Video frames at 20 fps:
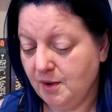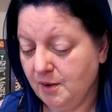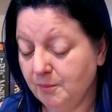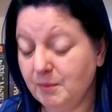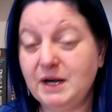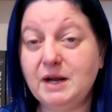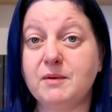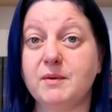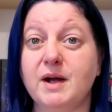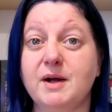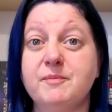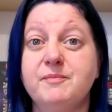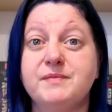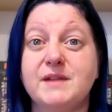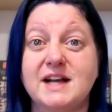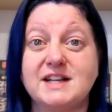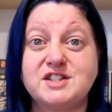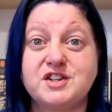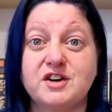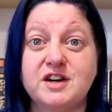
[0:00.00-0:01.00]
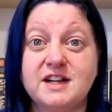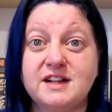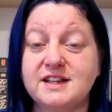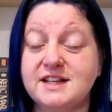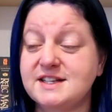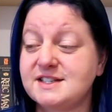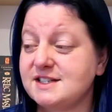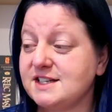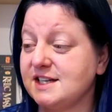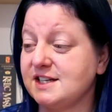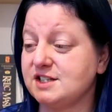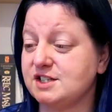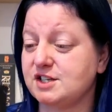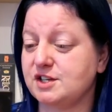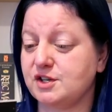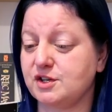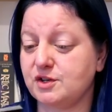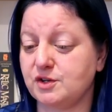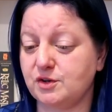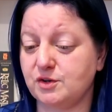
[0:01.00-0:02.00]
But anyway, I started listening
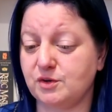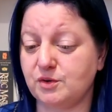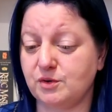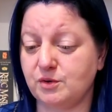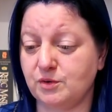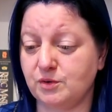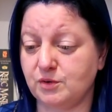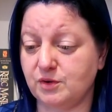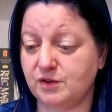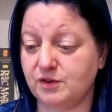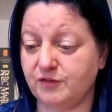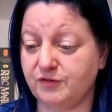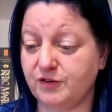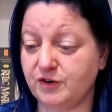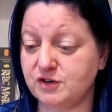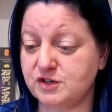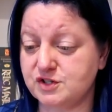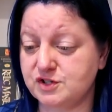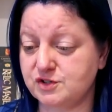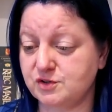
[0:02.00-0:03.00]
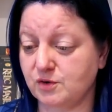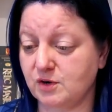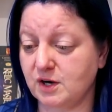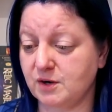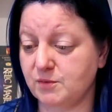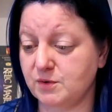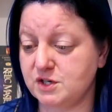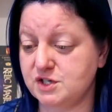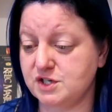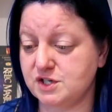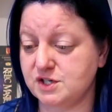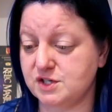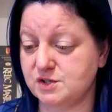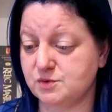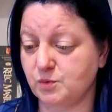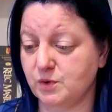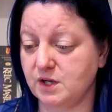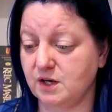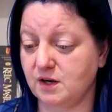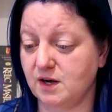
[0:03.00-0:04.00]
to the first story, which is
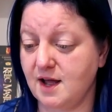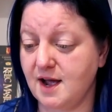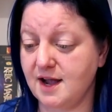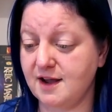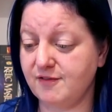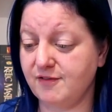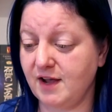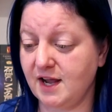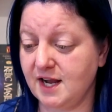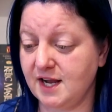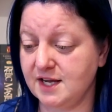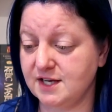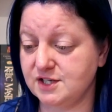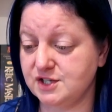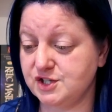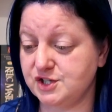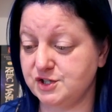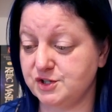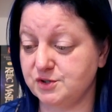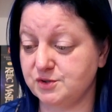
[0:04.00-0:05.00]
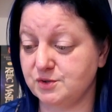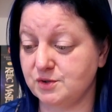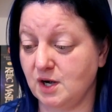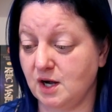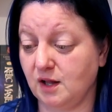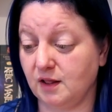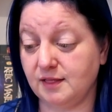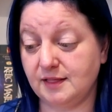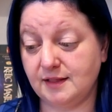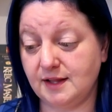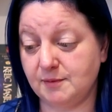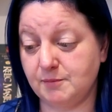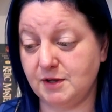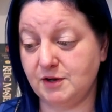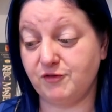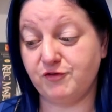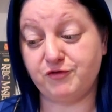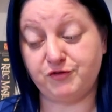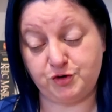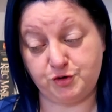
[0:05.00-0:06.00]
When Life Hands You a
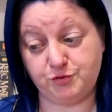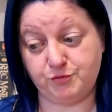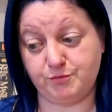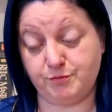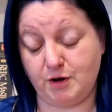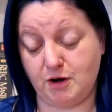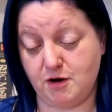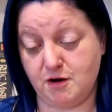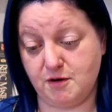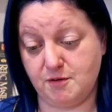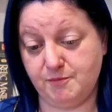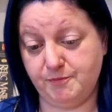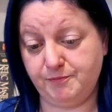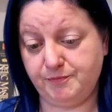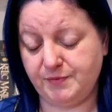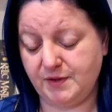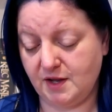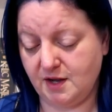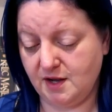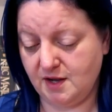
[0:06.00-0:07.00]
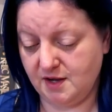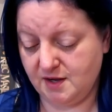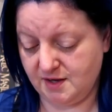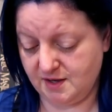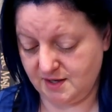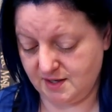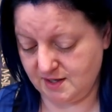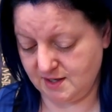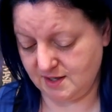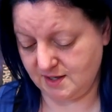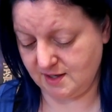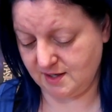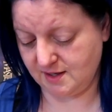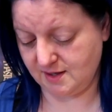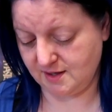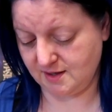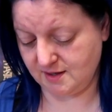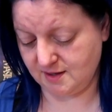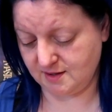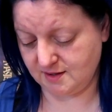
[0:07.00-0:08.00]
Lemon Fruit Bomb.
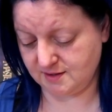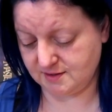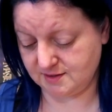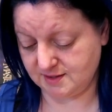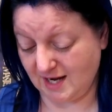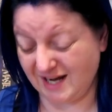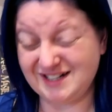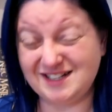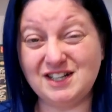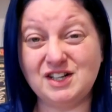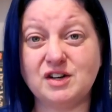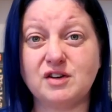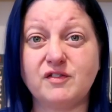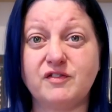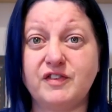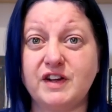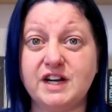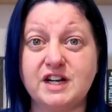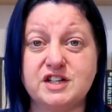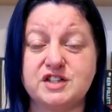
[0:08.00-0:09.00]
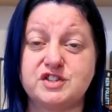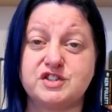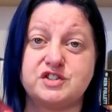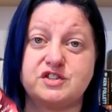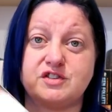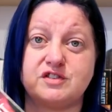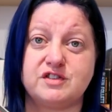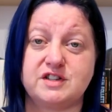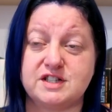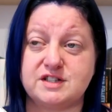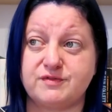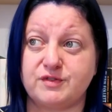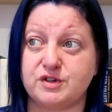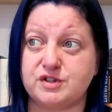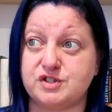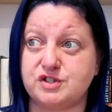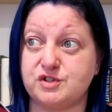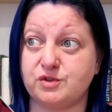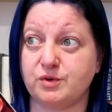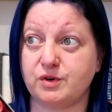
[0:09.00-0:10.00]
And I didn't finish this
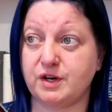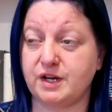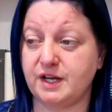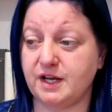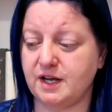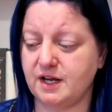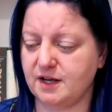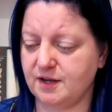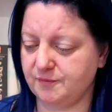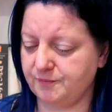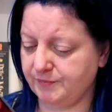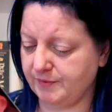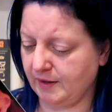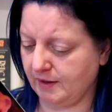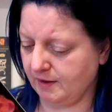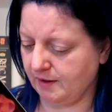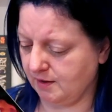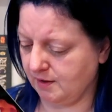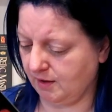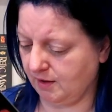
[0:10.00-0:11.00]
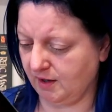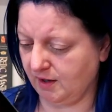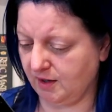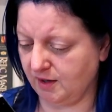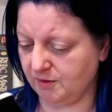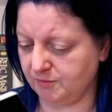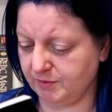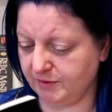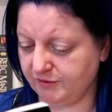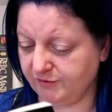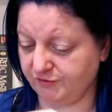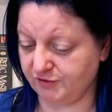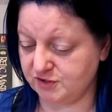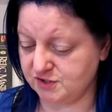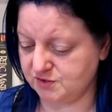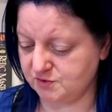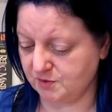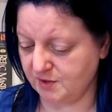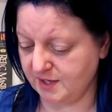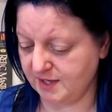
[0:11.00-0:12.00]
first story yet, uh, but the first
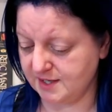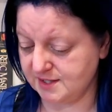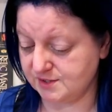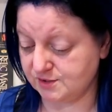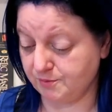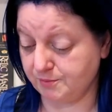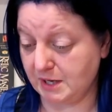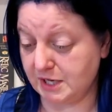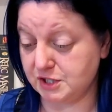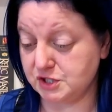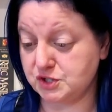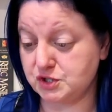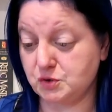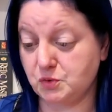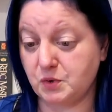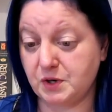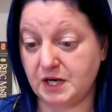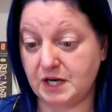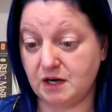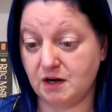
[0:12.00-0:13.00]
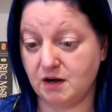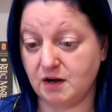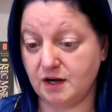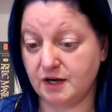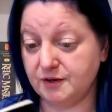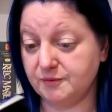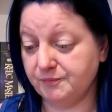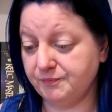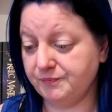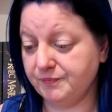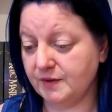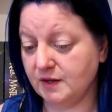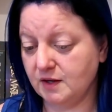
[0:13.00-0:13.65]
story ends on page 29.